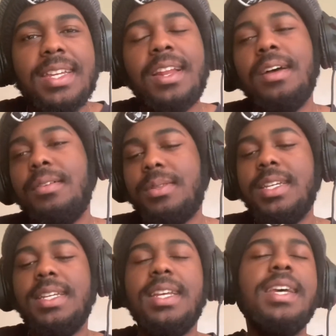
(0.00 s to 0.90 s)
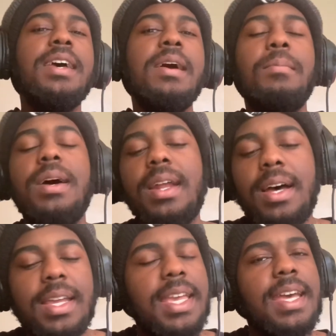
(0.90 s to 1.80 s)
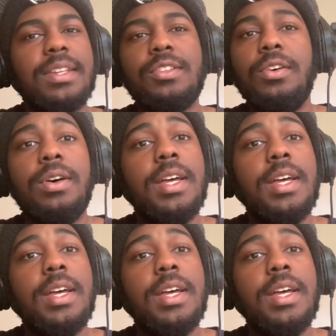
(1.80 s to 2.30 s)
You know what I'm saying? But yeah, so